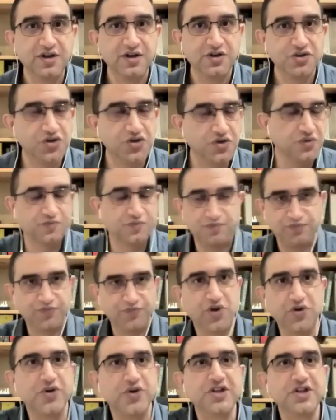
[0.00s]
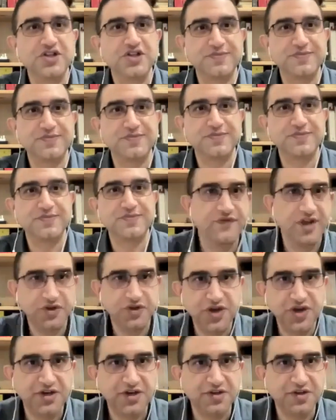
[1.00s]
you read this biography and you
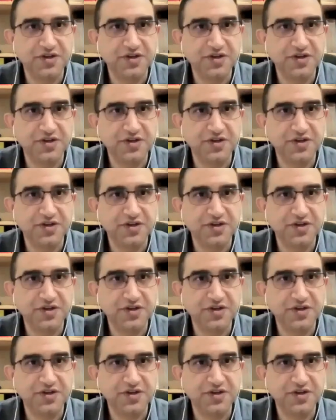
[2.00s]
get